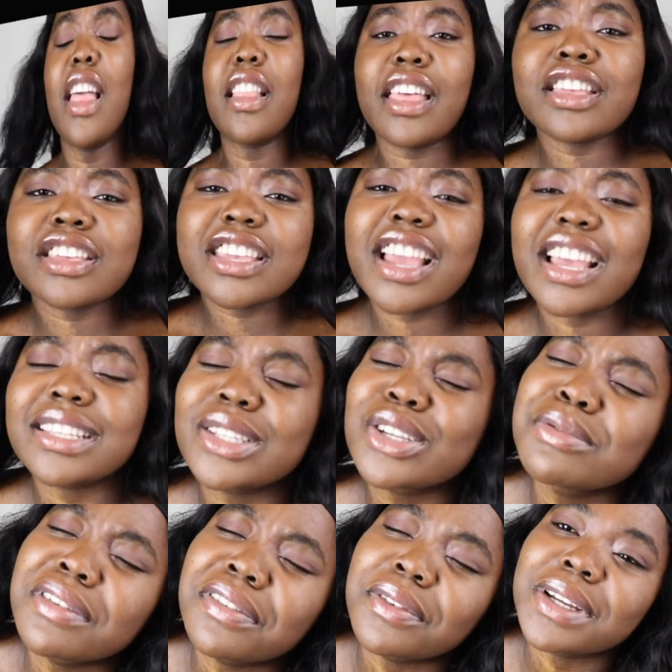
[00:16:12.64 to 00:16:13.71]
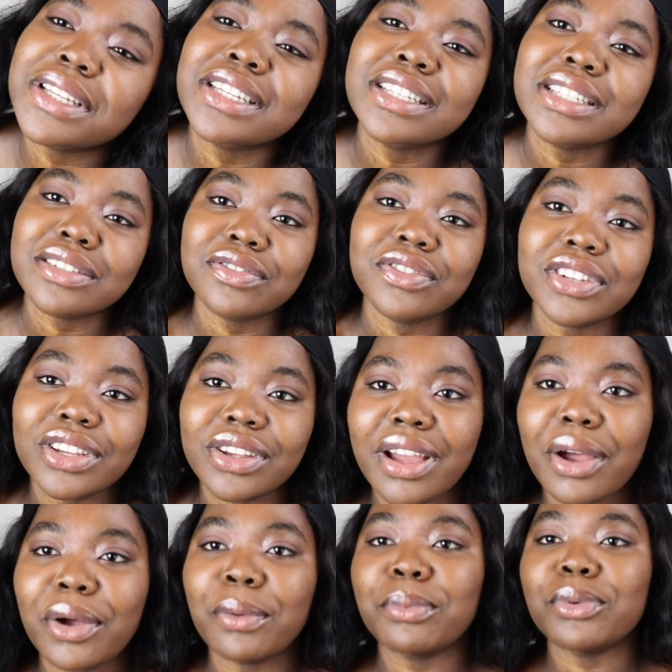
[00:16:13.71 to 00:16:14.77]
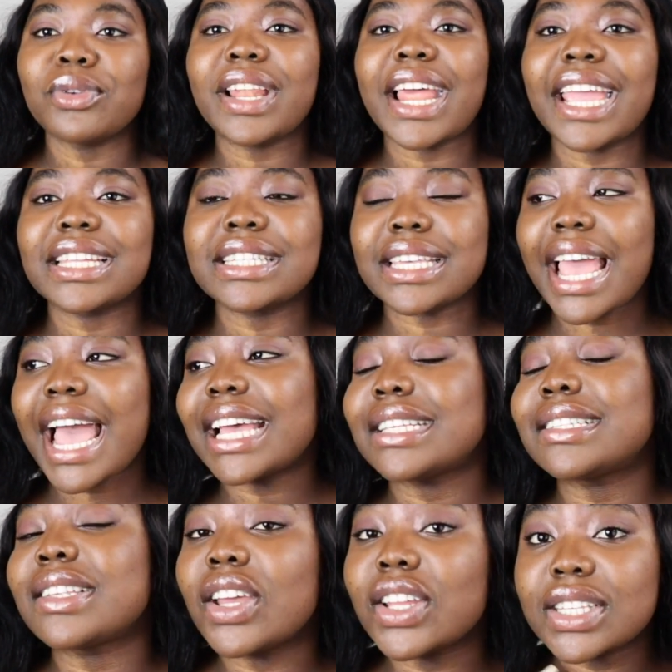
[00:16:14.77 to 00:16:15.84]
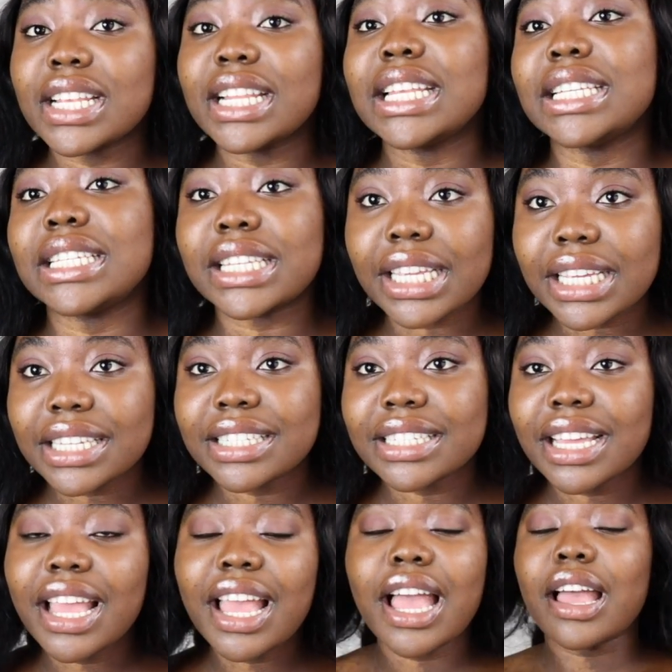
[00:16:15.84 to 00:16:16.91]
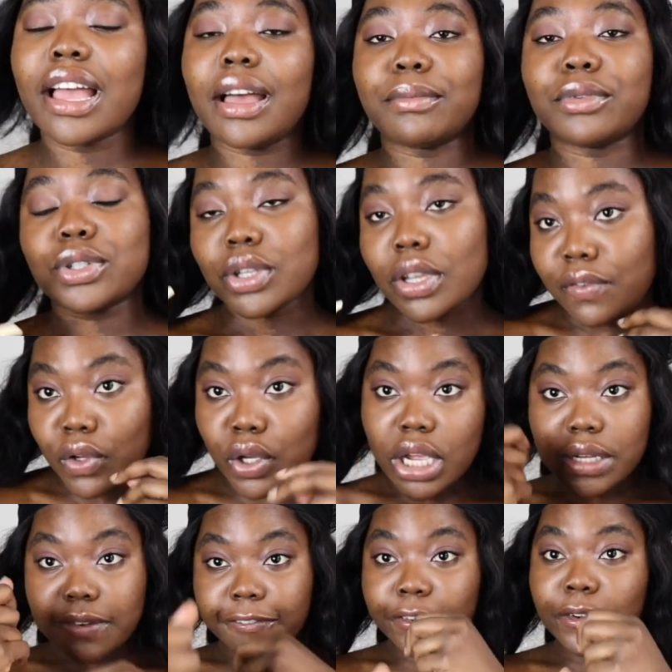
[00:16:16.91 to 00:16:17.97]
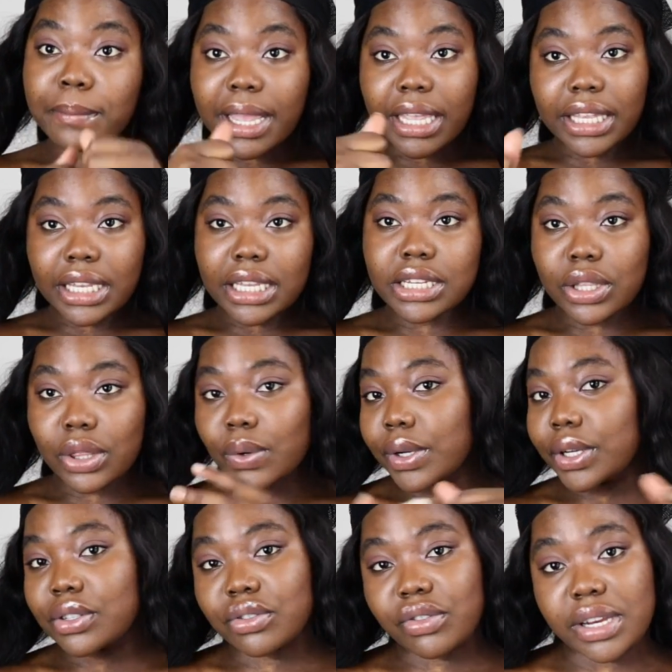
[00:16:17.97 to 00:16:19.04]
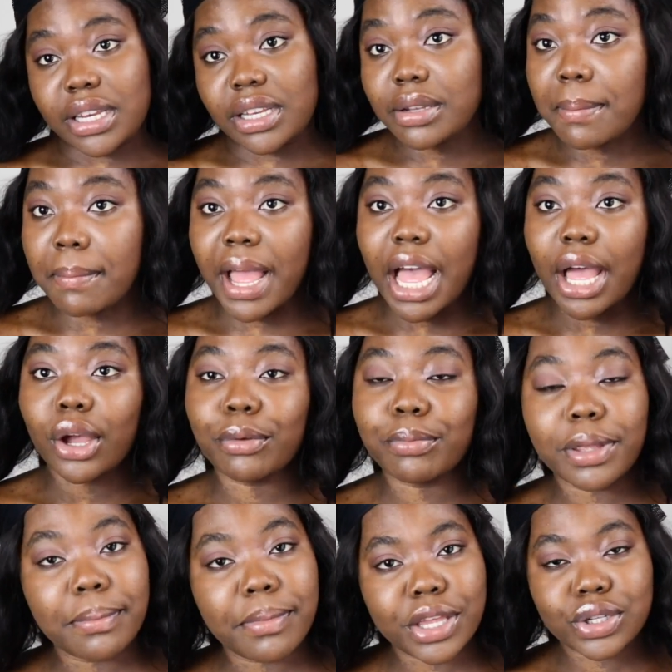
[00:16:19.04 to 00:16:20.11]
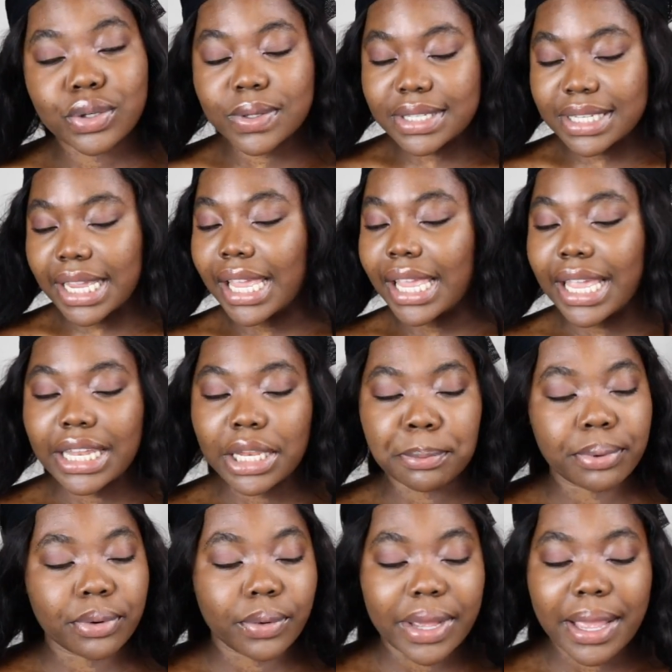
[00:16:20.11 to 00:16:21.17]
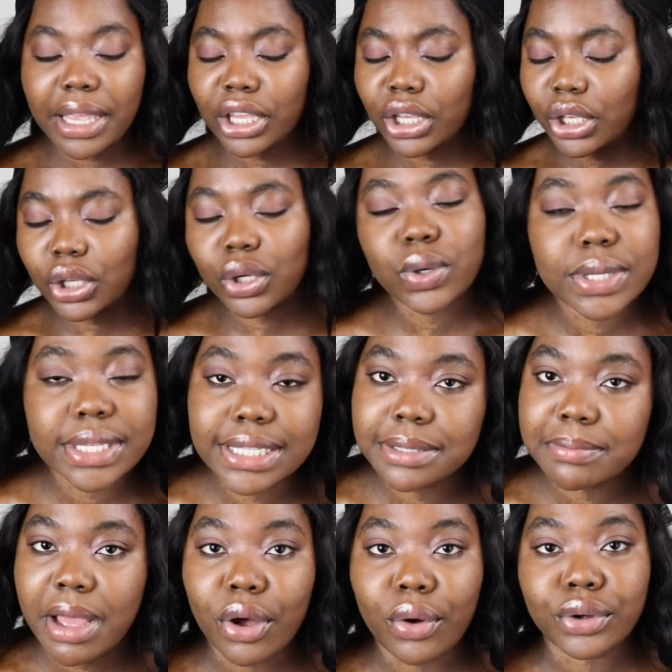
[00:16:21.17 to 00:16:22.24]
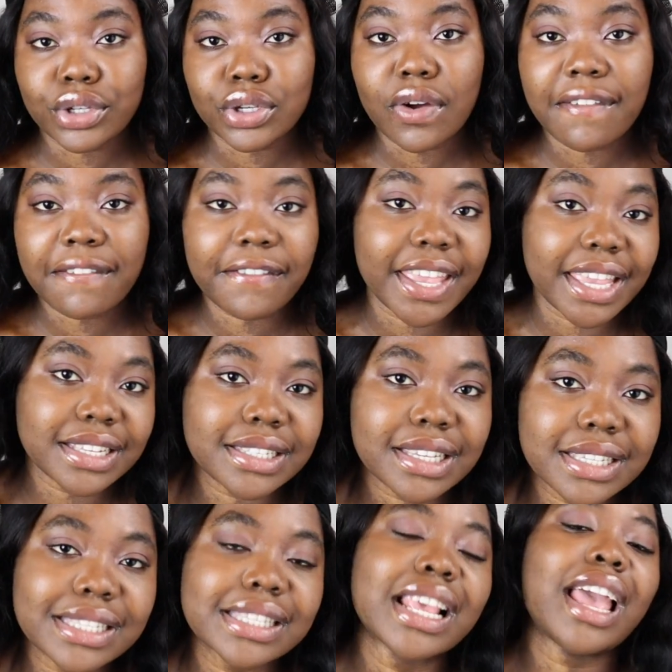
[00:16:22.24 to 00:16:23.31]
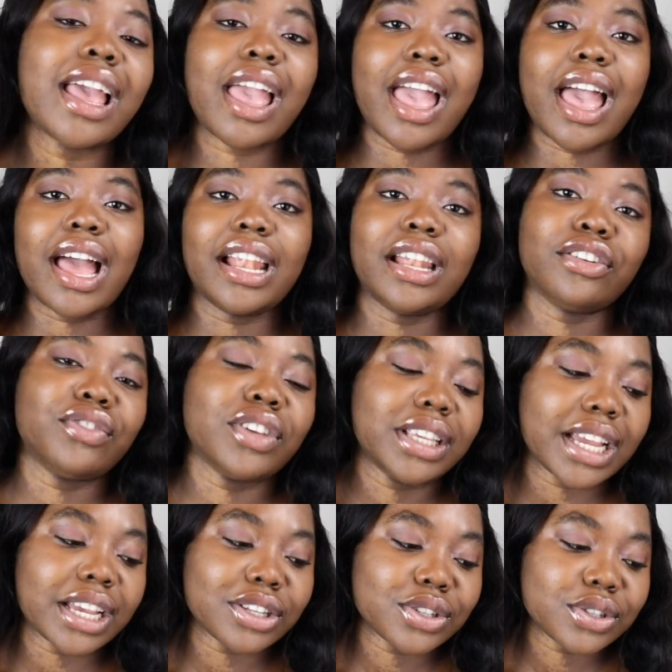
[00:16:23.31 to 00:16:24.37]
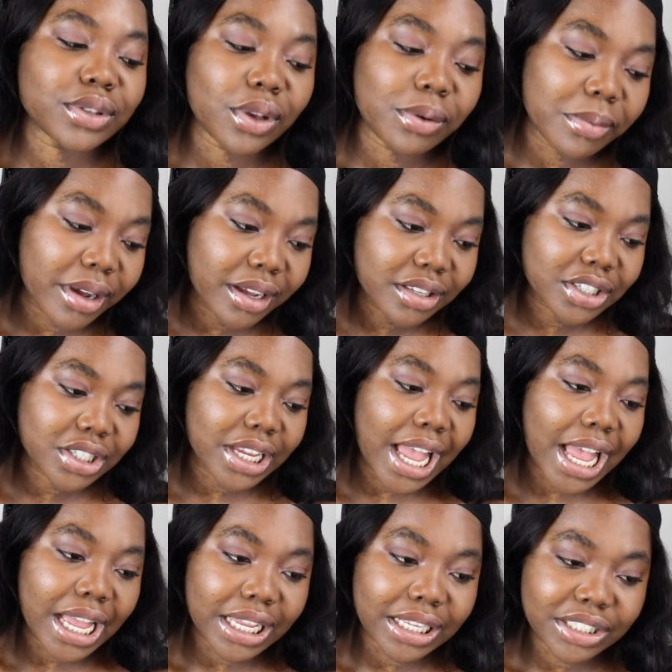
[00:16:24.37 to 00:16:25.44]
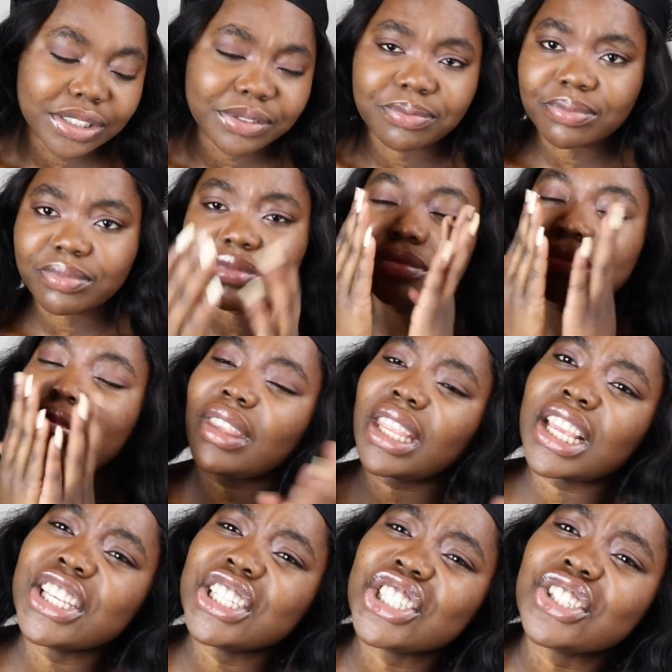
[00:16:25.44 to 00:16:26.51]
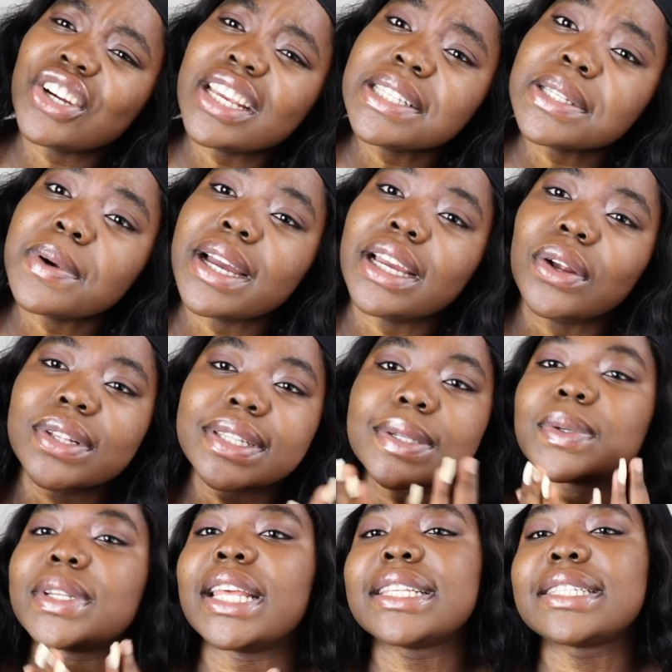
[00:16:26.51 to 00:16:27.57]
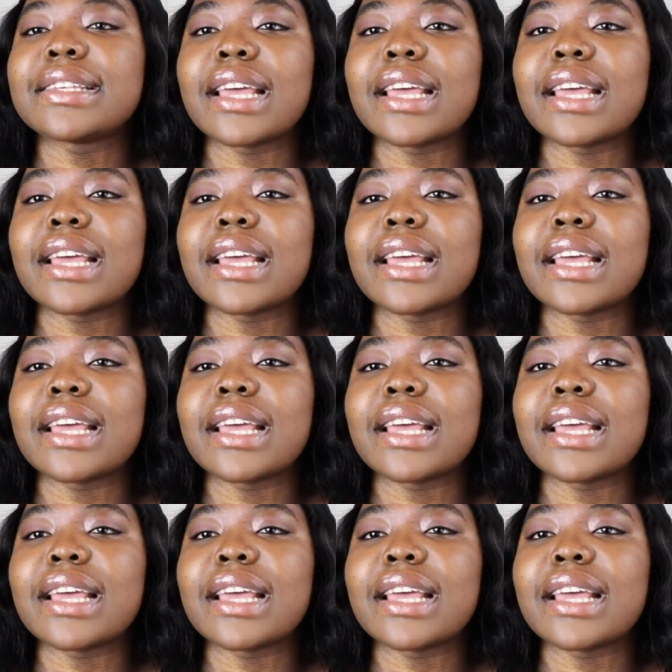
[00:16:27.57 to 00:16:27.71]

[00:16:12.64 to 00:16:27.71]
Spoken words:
Thank you guys so much for watching this video. I hope you liked it. I certainly did. I'm not sure if you can feel my energy through the screen, but I hope it made your day and it put a huge smile on your faces. I love you guys so much. And Trey Squad, until next